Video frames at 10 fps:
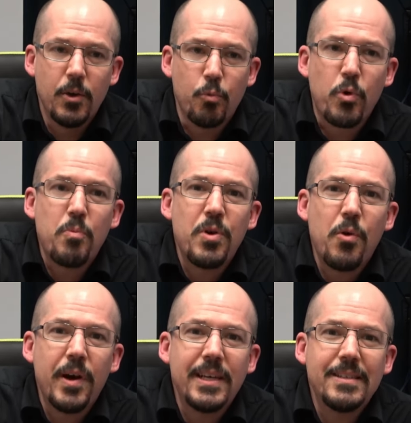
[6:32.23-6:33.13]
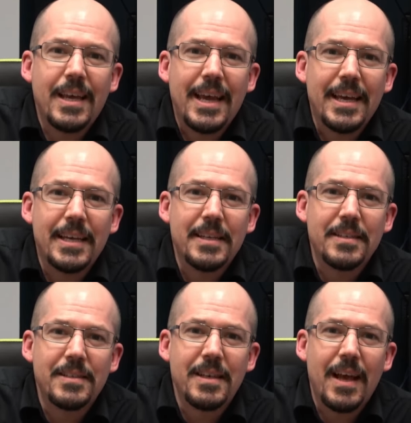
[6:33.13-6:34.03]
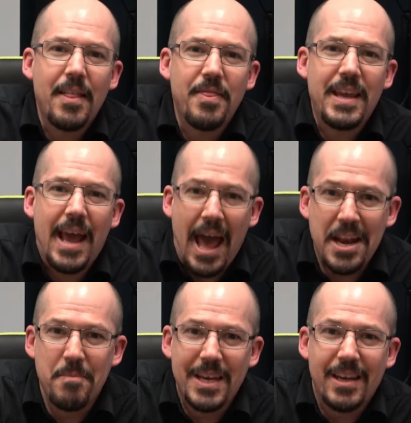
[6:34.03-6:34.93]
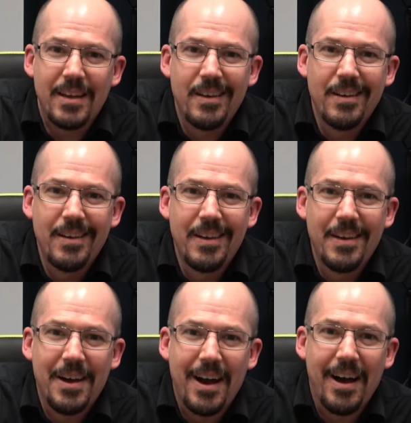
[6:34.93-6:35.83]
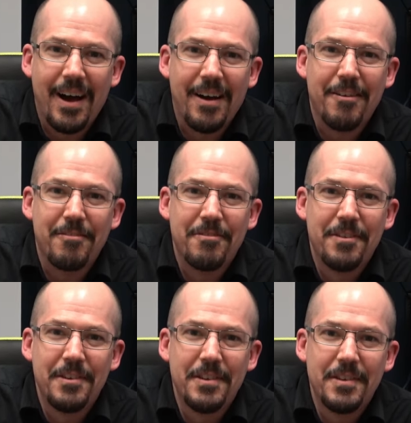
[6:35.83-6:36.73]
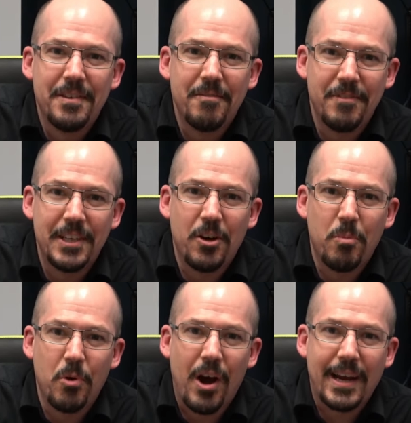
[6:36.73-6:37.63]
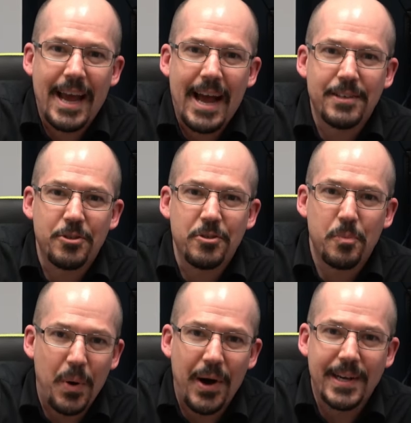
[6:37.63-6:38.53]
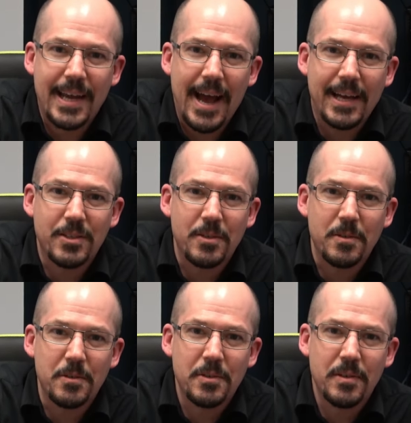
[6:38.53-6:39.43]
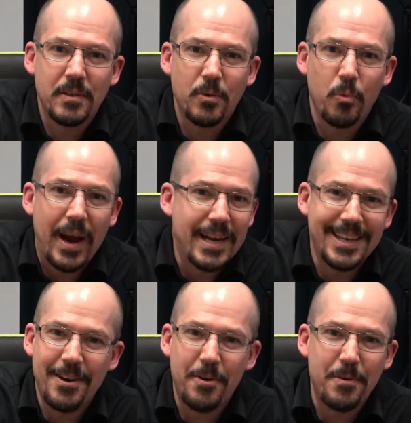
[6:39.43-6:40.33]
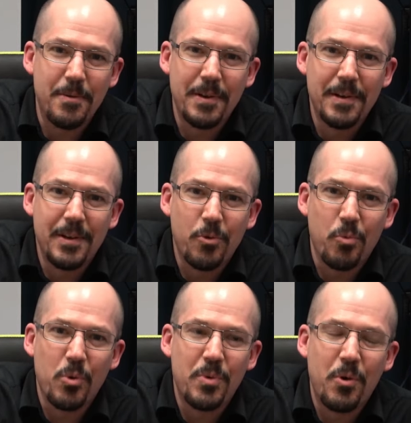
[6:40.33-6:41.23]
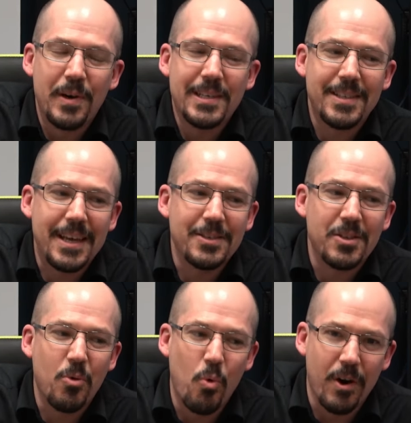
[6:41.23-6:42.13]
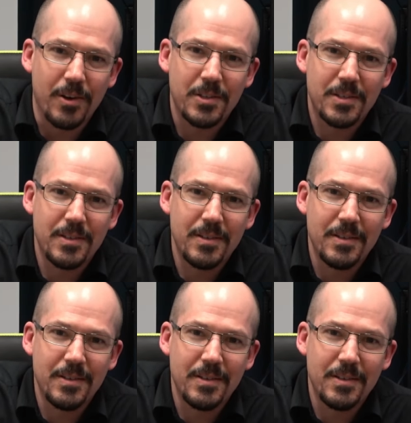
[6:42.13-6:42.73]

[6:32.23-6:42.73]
Room noise is the enemy of video broadcasters, podcasters, radio, room noise is the worst.